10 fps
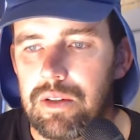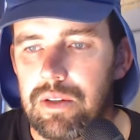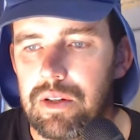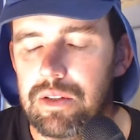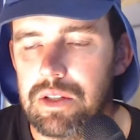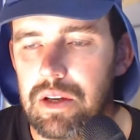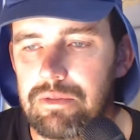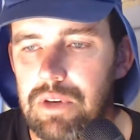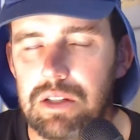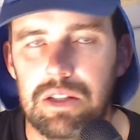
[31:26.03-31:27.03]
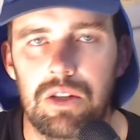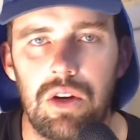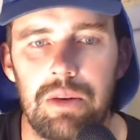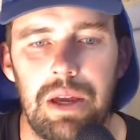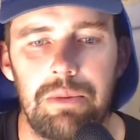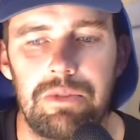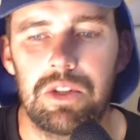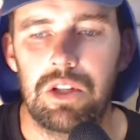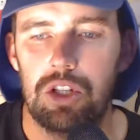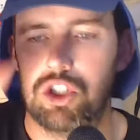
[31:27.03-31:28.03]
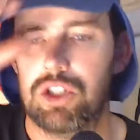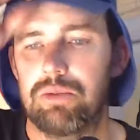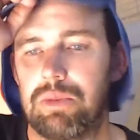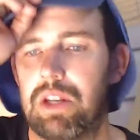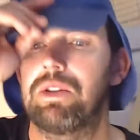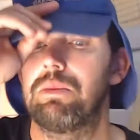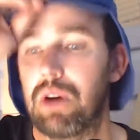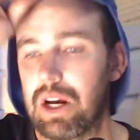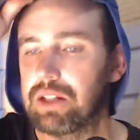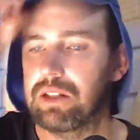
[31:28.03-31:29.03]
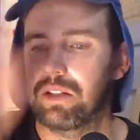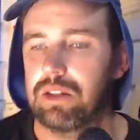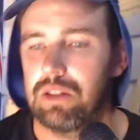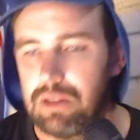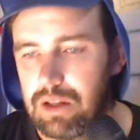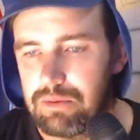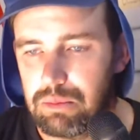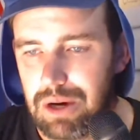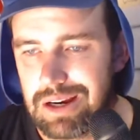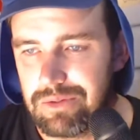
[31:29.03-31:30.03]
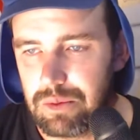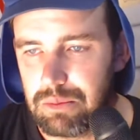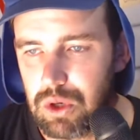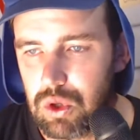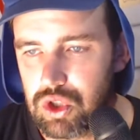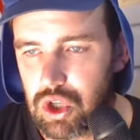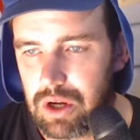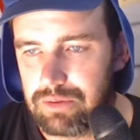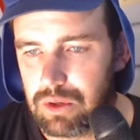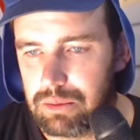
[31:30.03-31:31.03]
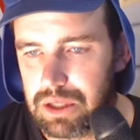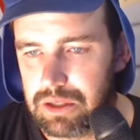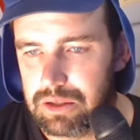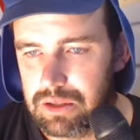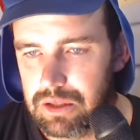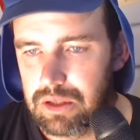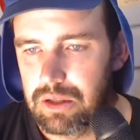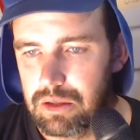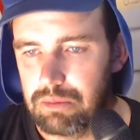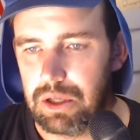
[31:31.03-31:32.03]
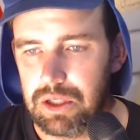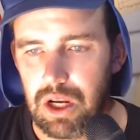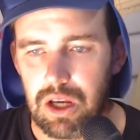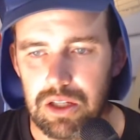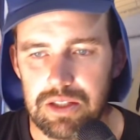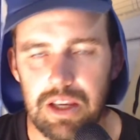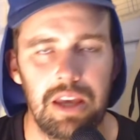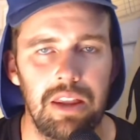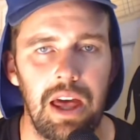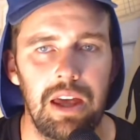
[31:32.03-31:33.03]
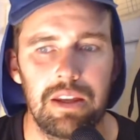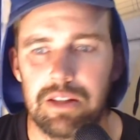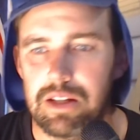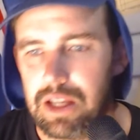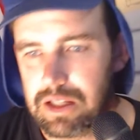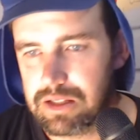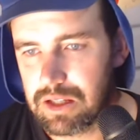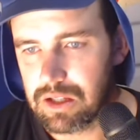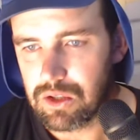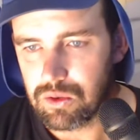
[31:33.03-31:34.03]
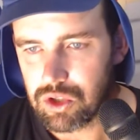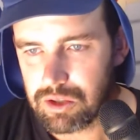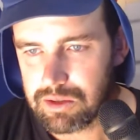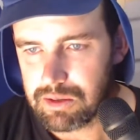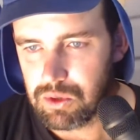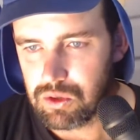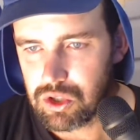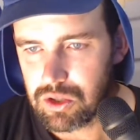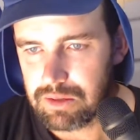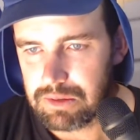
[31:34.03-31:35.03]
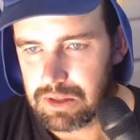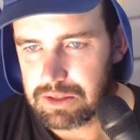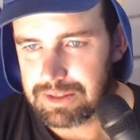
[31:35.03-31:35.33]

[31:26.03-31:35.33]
And I was like, fuck, that kind of made me feel like shit. I'm having a break. Have a break from the moonshine for a bit. But, you know, you say that, and then next thing you're doing shots of moonshine, right?